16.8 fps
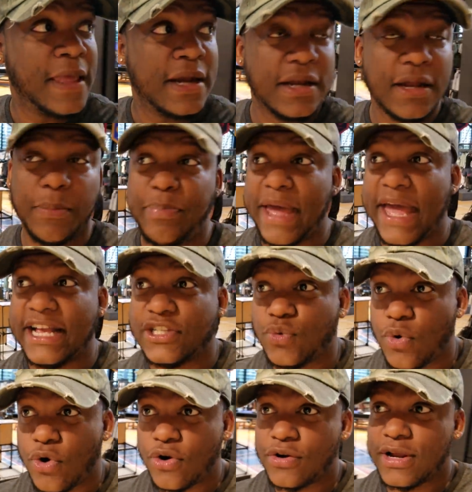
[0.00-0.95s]
the
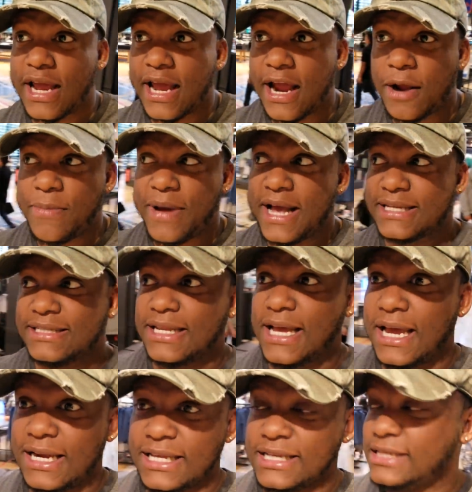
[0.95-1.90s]
patchwork Air Max
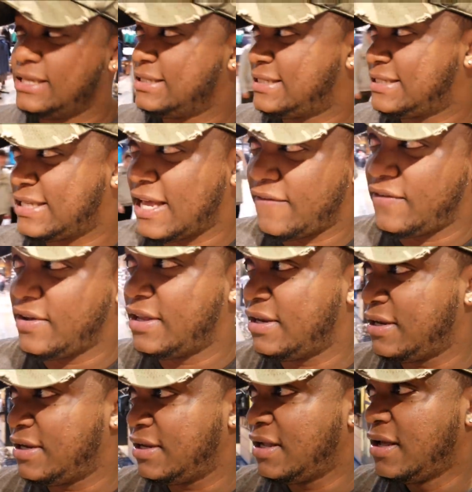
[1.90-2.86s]

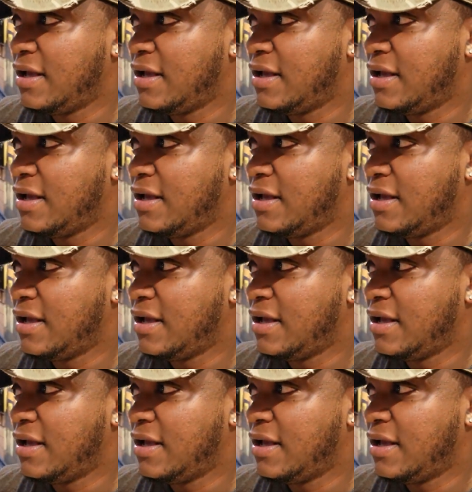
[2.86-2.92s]
ninety-seven